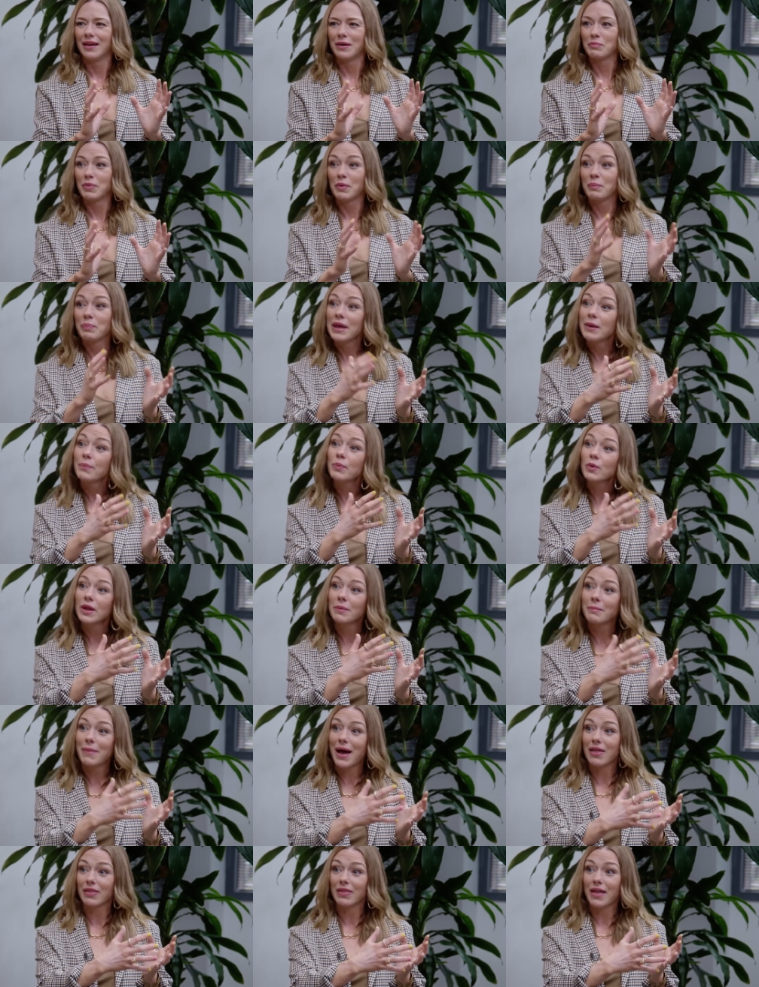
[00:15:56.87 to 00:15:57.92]
But people in
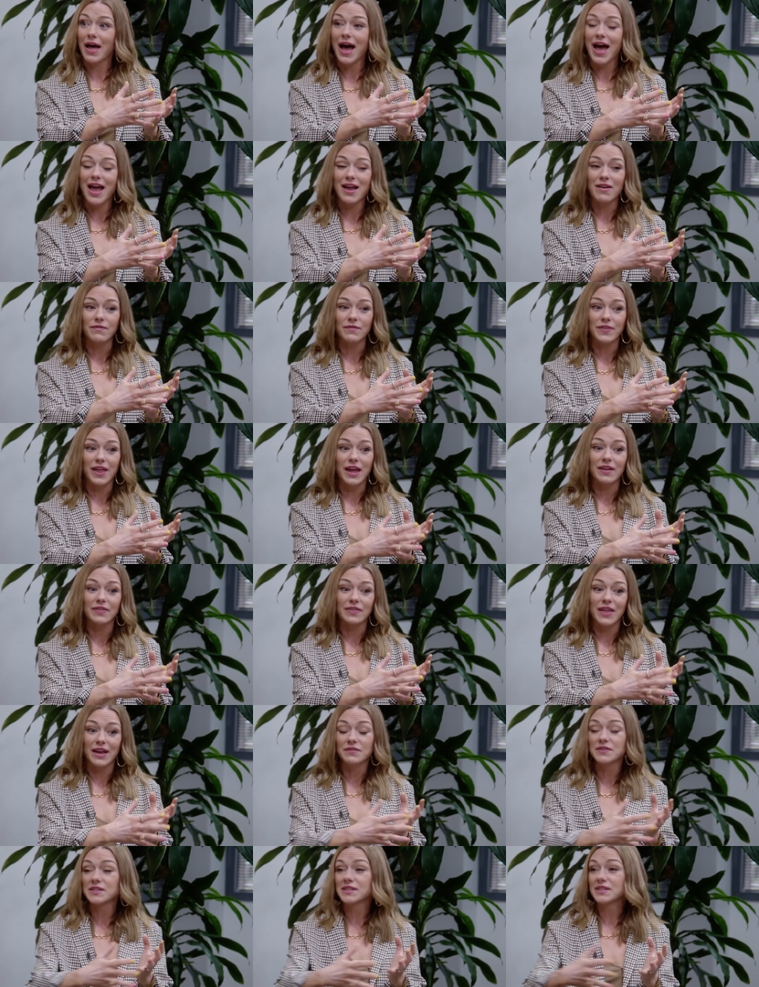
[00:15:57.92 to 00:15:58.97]
my life, they,
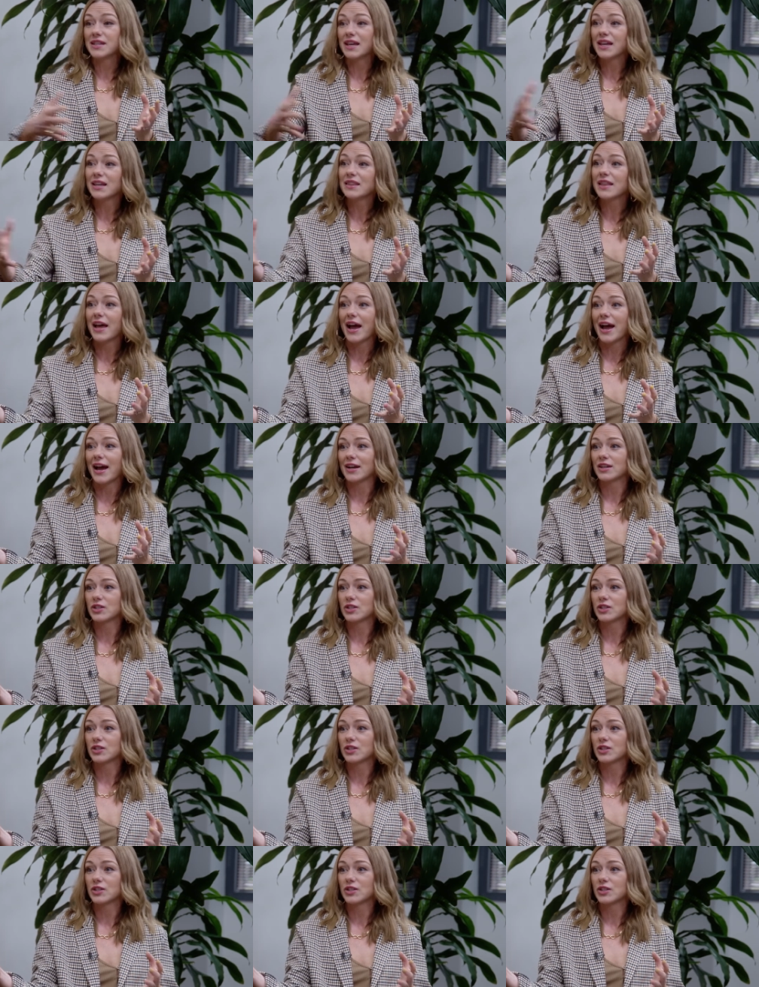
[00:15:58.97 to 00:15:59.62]
they've seen that